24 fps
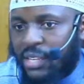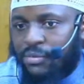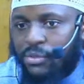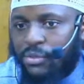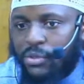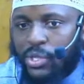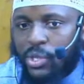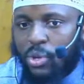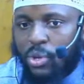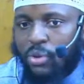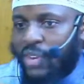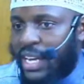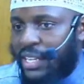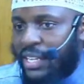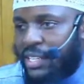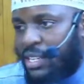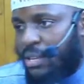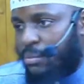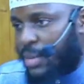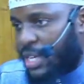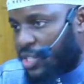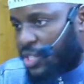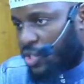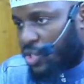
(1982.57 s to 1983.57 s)
for silver, I didn't
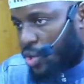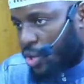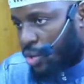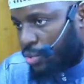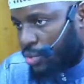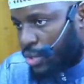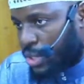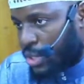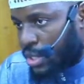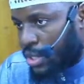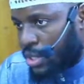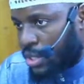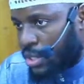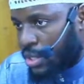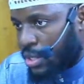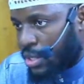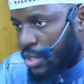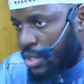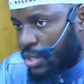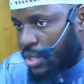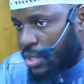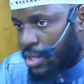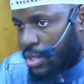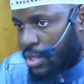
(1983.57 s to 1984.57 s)
mix gold.
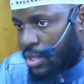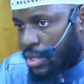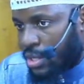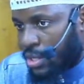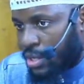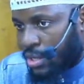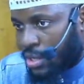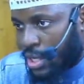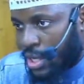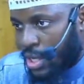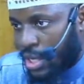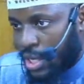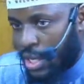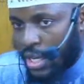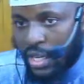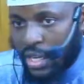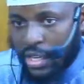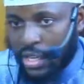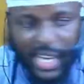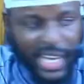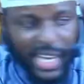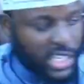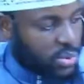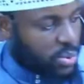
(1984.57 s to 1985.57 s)
Okay,
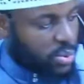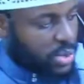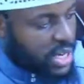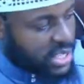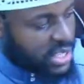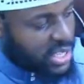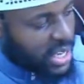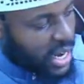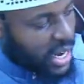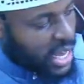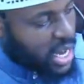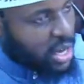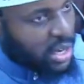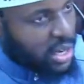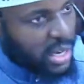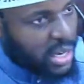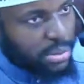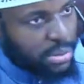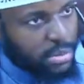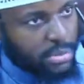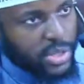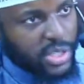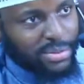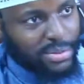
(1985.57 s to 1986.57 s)
that's when it's allowed and
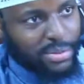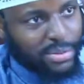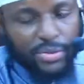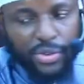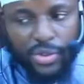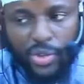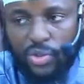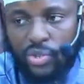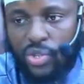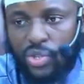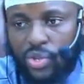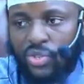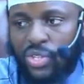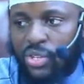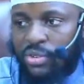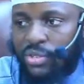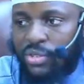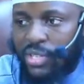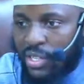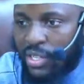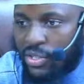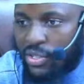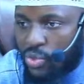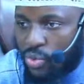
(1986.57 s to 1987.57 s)
permissible for you to use a
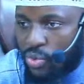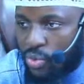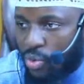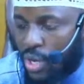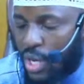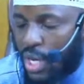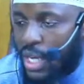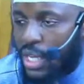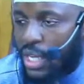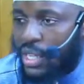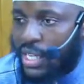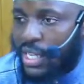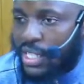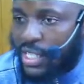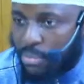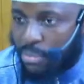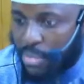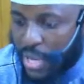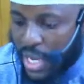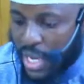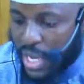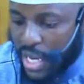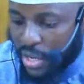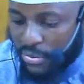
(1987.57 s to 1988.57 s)
utensil that's
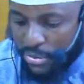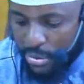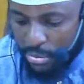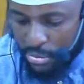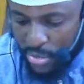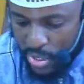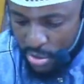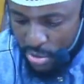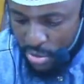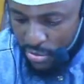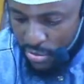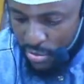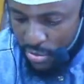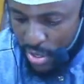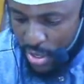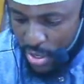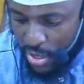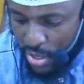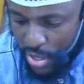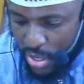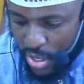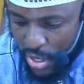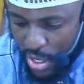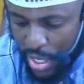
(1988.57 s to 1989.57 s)
made from silver,
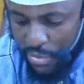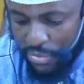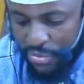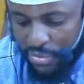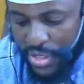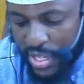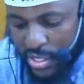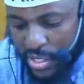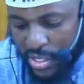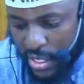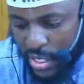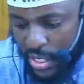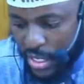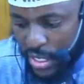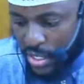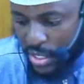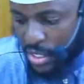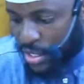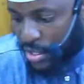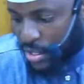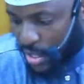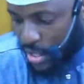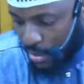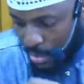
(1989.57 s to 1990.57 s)
if these conditions
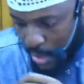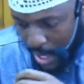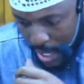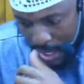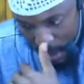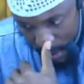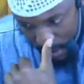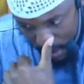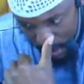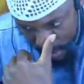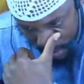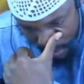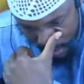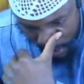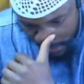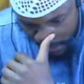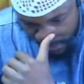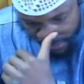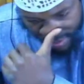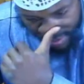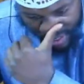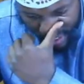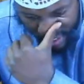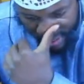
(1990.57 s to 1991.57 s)
are met. If
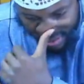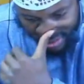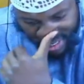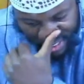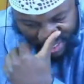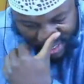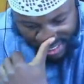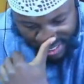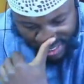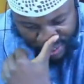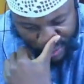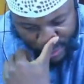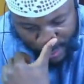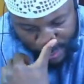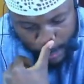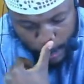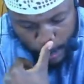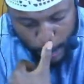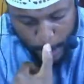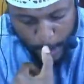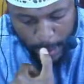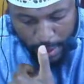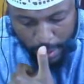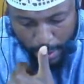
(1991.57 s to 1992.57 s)
these conditions
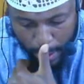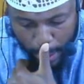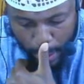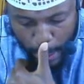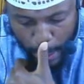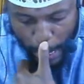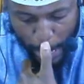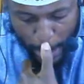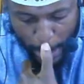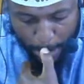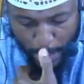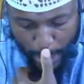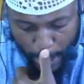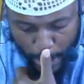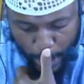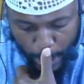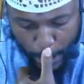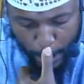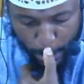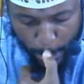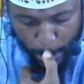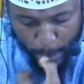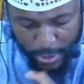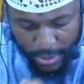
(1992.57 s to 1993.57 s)
are met.
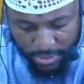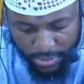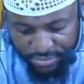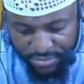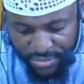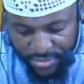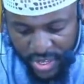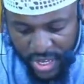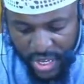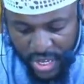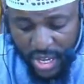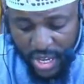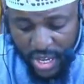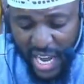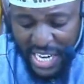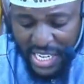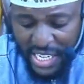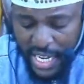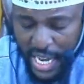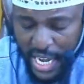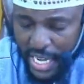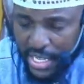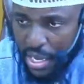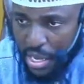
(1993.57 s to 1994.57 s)
And the
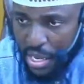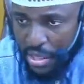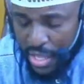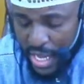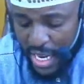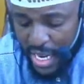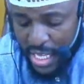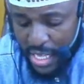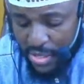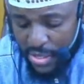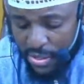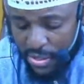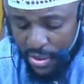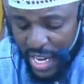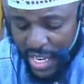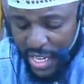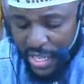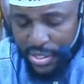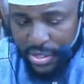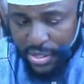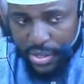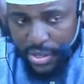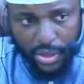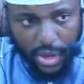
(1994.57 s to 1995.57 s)
hadith of Anas
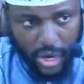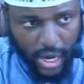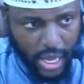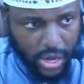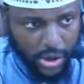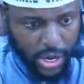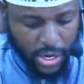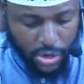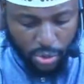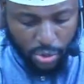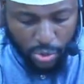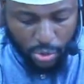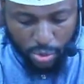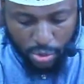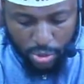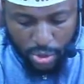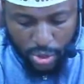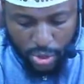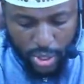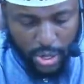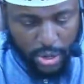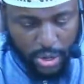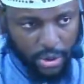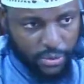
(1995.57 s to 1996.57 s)
radiallahu anhu,
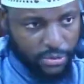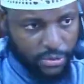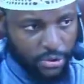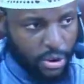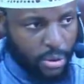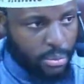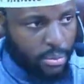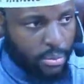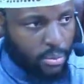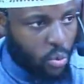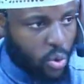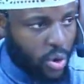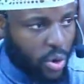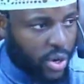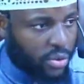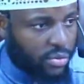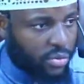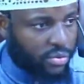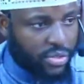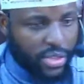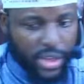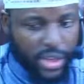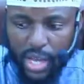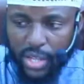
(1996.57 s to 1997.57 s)
from one of
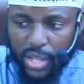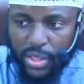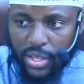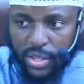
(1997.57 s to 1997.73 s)
the